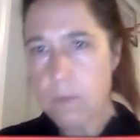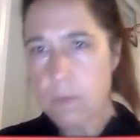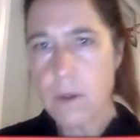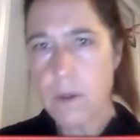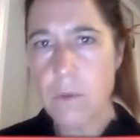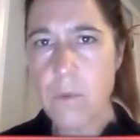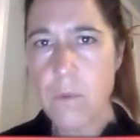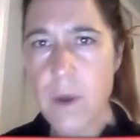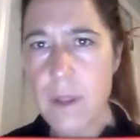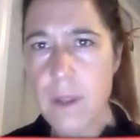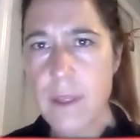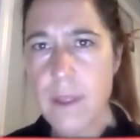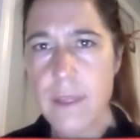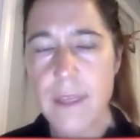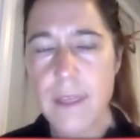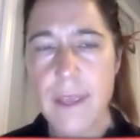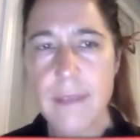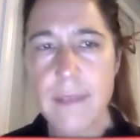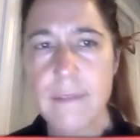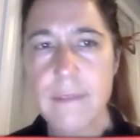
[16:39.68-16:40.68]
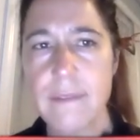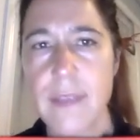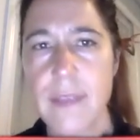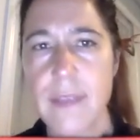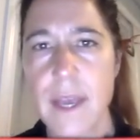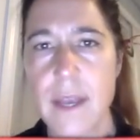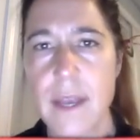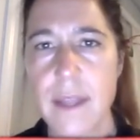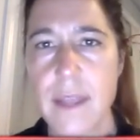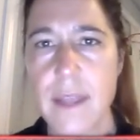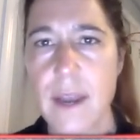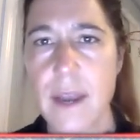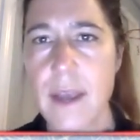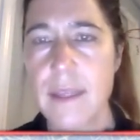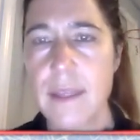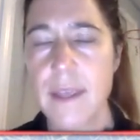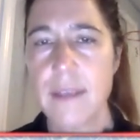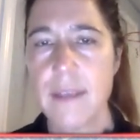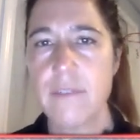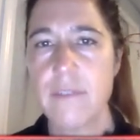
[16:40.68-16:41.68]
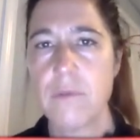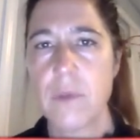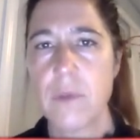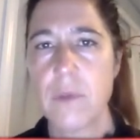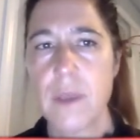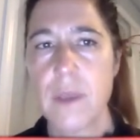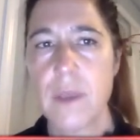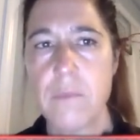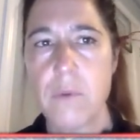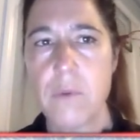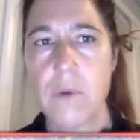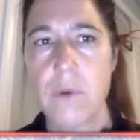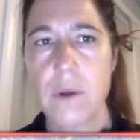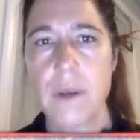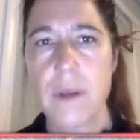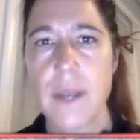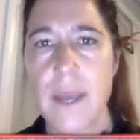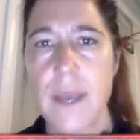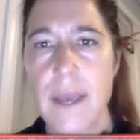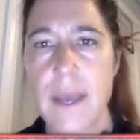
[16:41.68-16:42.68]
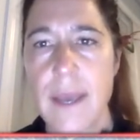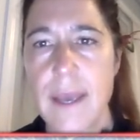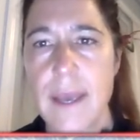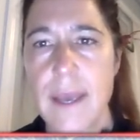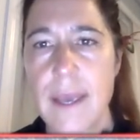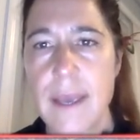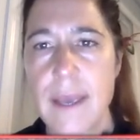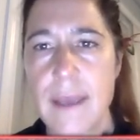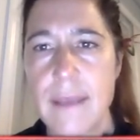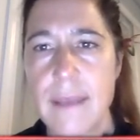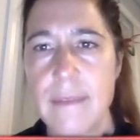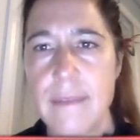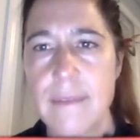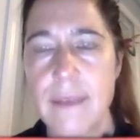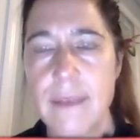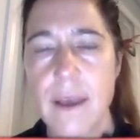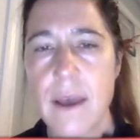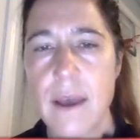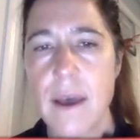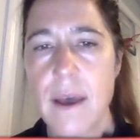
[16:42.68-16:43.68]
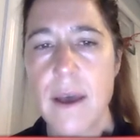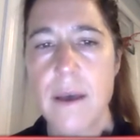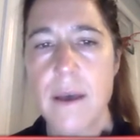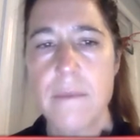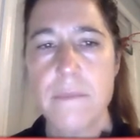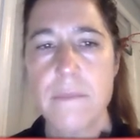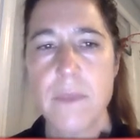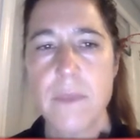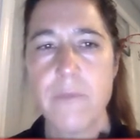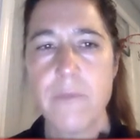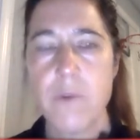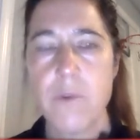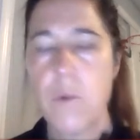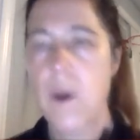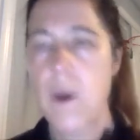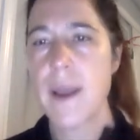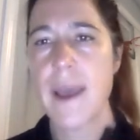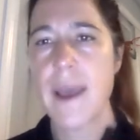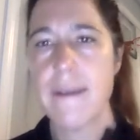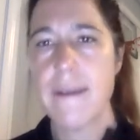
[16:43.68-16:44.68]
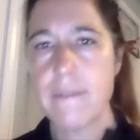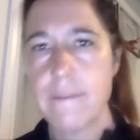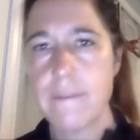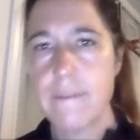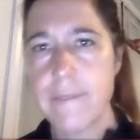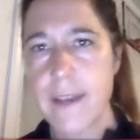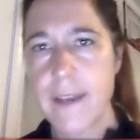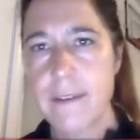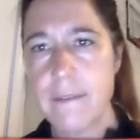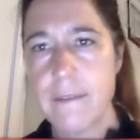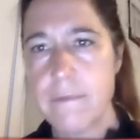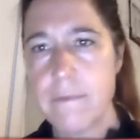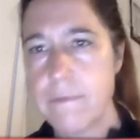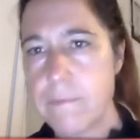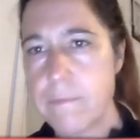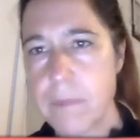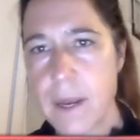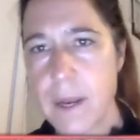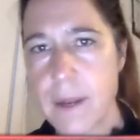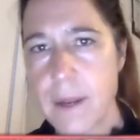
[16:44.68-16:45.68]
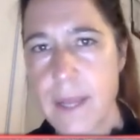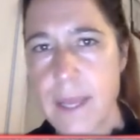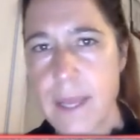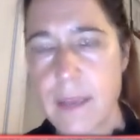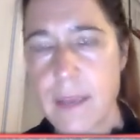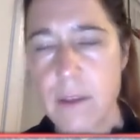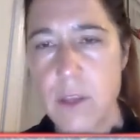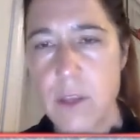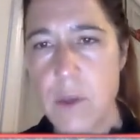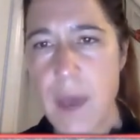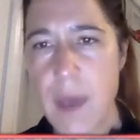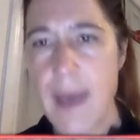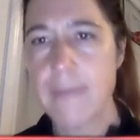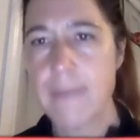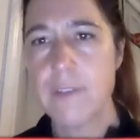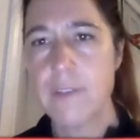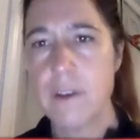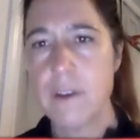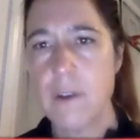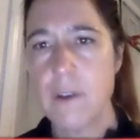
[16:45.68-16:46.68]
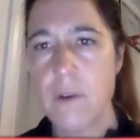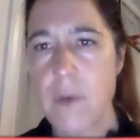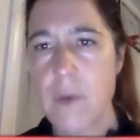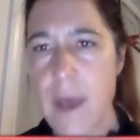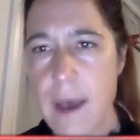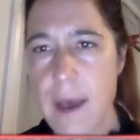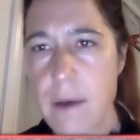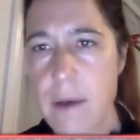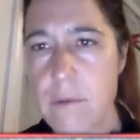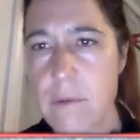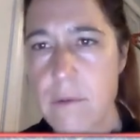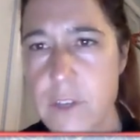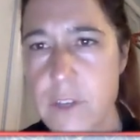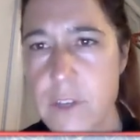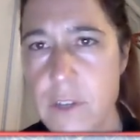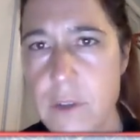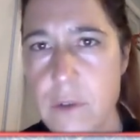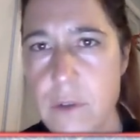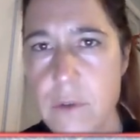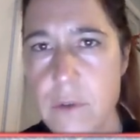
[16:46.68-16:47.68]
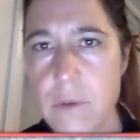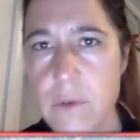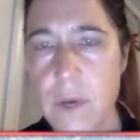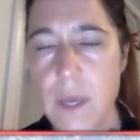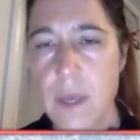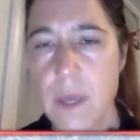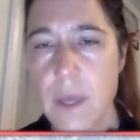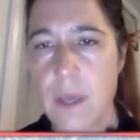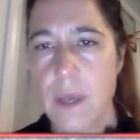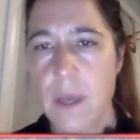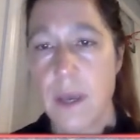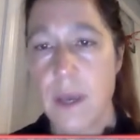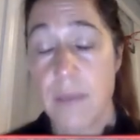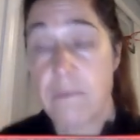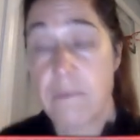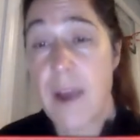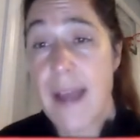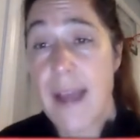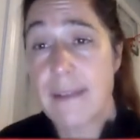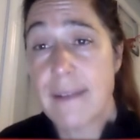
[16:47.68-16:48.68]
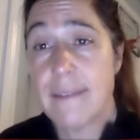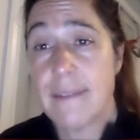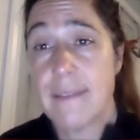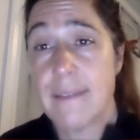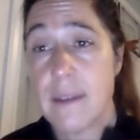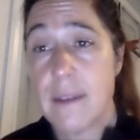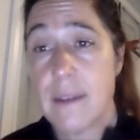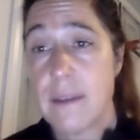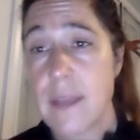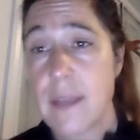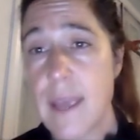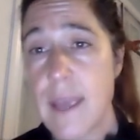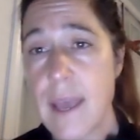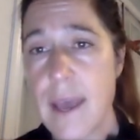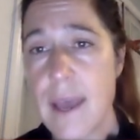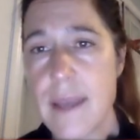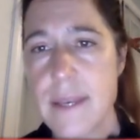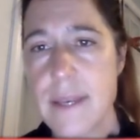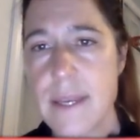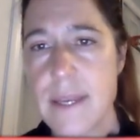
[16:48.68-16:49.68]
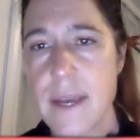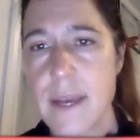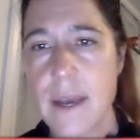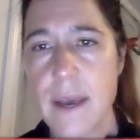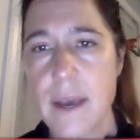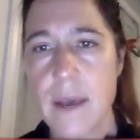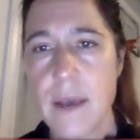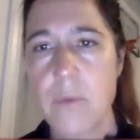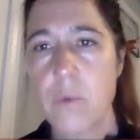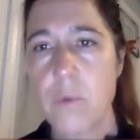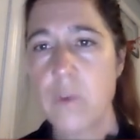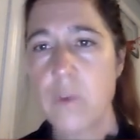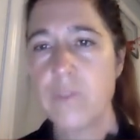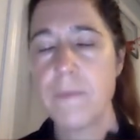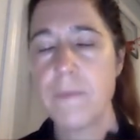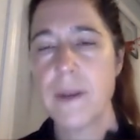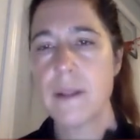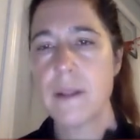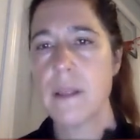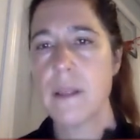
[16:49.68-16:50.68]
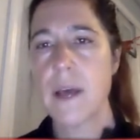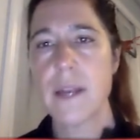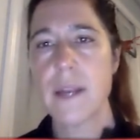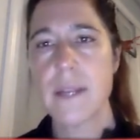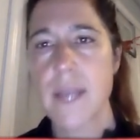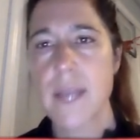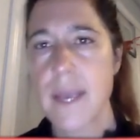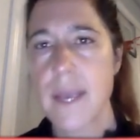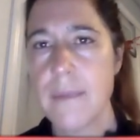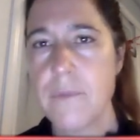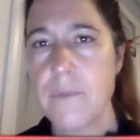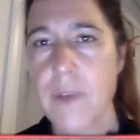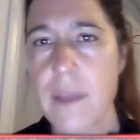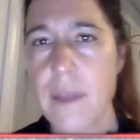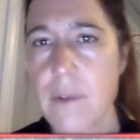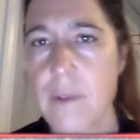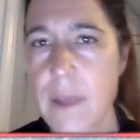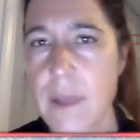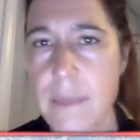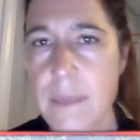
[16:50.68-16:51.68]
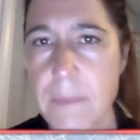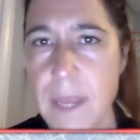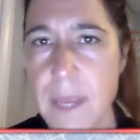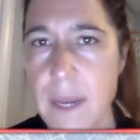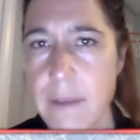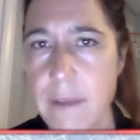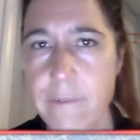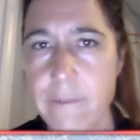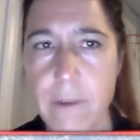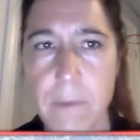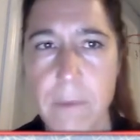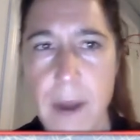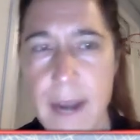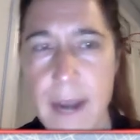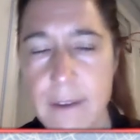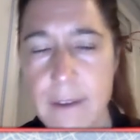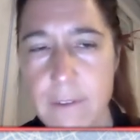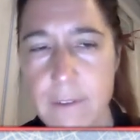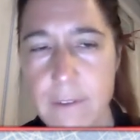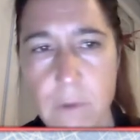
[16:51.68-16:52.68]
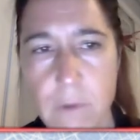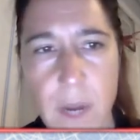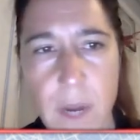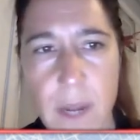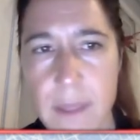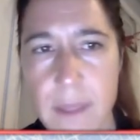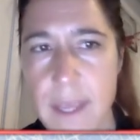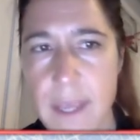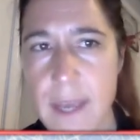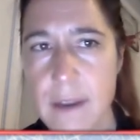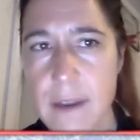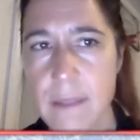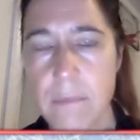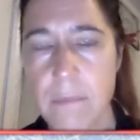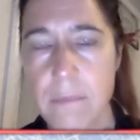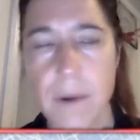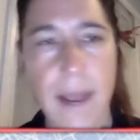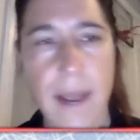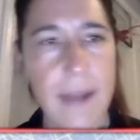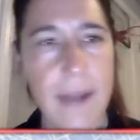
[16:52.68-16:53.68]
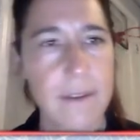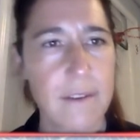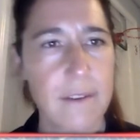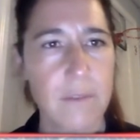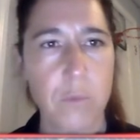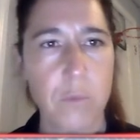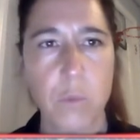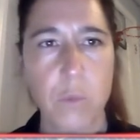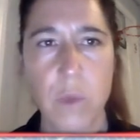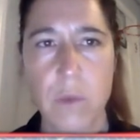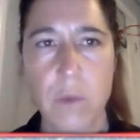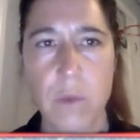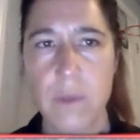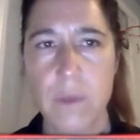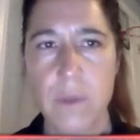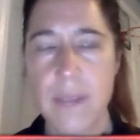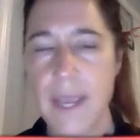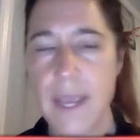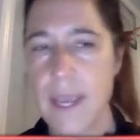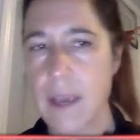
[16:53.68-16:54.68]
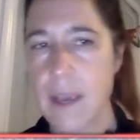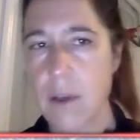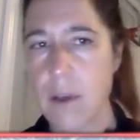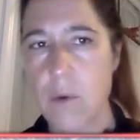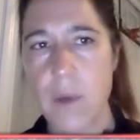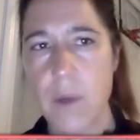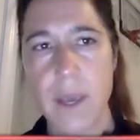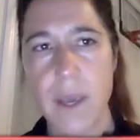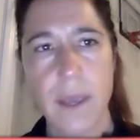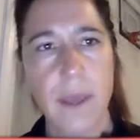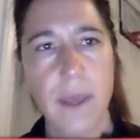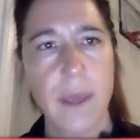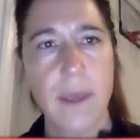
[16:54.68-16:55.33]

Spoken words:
one of the things that I think is really important is if you want to have an effective penalty kill, you have to know how to practice it. And we'll spend a lot of times either at the beginning of our practice or right at the end of the practice. We will take a quick